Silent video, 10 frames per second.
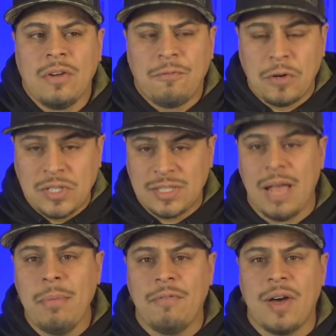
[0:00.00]
for
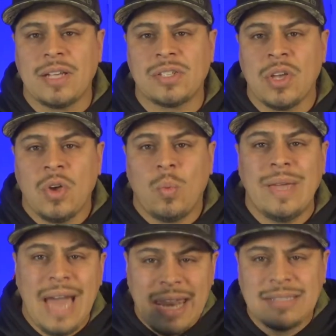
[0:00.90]
some of us,
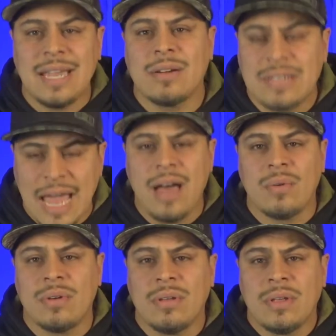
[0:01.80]
we got to tear
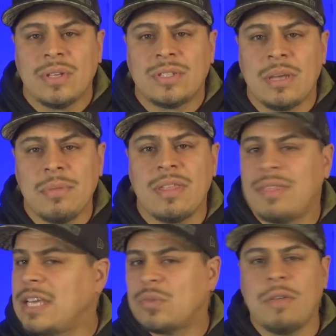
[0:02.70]
down some of the
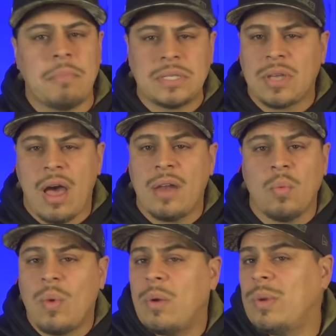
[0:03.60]
things we've been taught
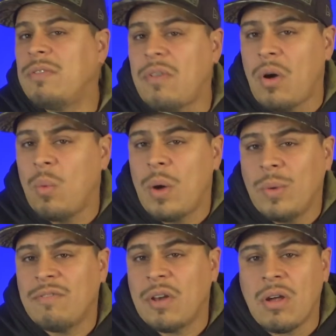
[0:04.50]
and what
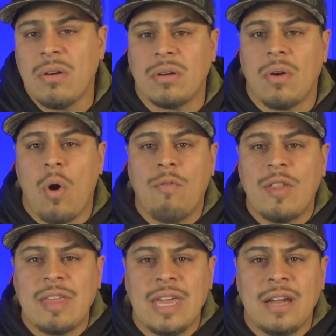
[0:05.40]
we've learned
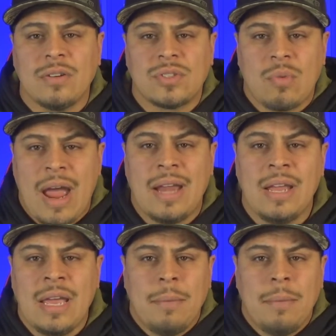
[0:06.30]
over the years, right?